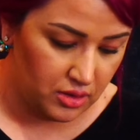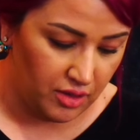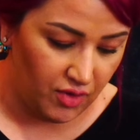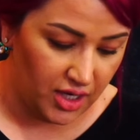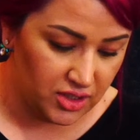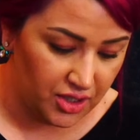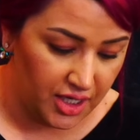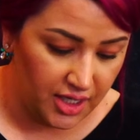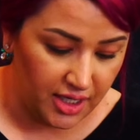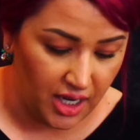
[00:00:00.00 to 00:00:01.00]
If you guys are
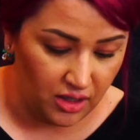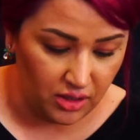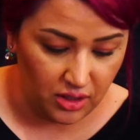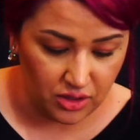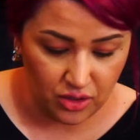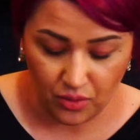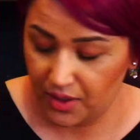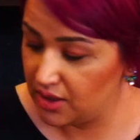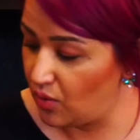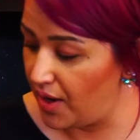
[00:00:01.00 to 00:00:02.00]
eating healthy, there's no
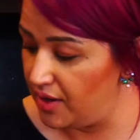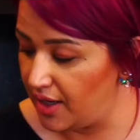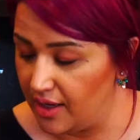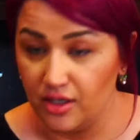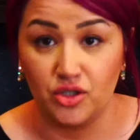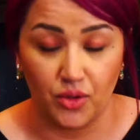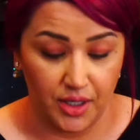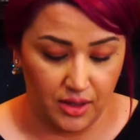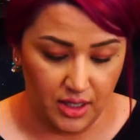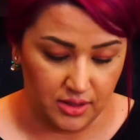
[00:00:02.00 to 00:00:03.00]
reason why you can't enjoy
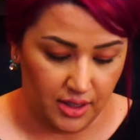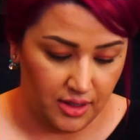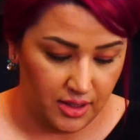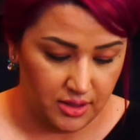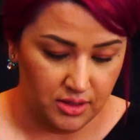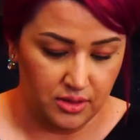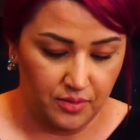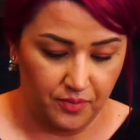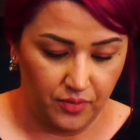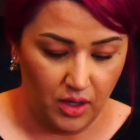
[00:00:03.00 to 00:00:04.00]
things like this.
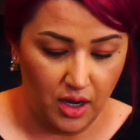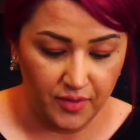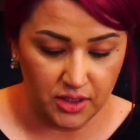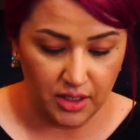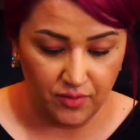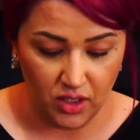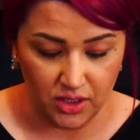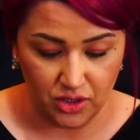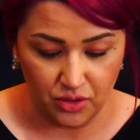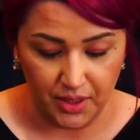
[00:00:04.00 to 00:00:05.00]
Obviously, if you
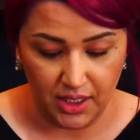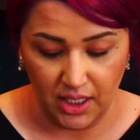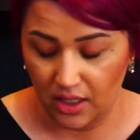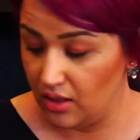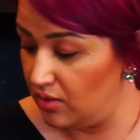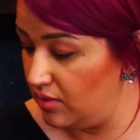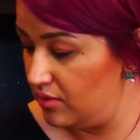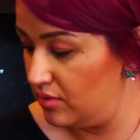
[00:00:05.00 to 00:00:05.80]
guys are doing keto,